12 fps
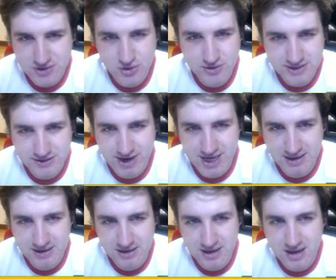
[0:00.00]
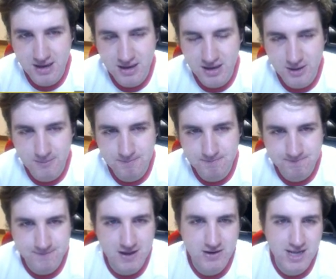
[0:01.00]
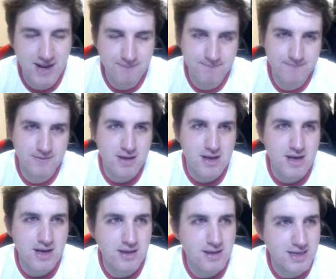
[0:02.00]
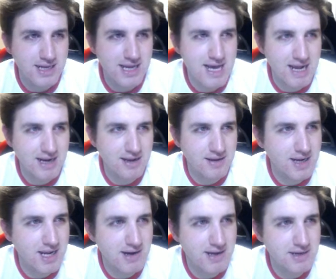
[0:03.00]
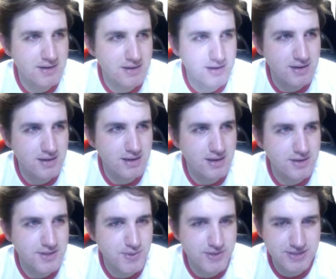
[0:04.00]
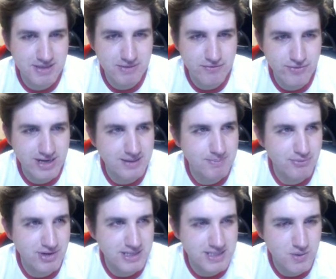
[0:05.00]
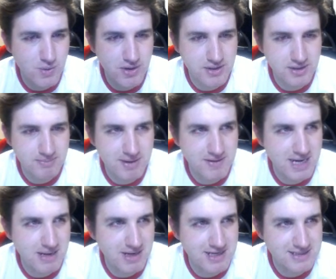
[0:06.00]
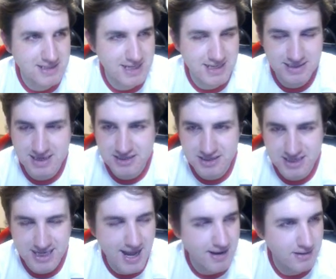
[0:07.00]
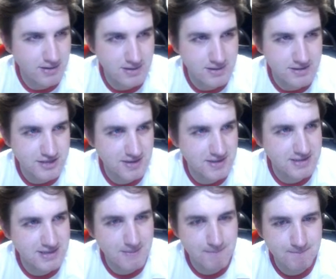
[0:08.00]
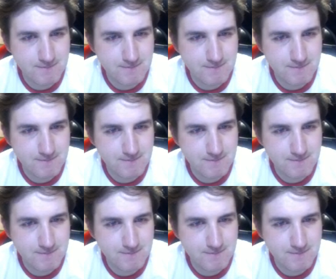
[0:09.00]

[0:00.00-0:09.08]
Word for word: coins, I reckon. Um, okay. Yeah, a, a, guy in Twitch sent me a really brilliant squad by the name of Giz, Giz Legend again. Shout out to him.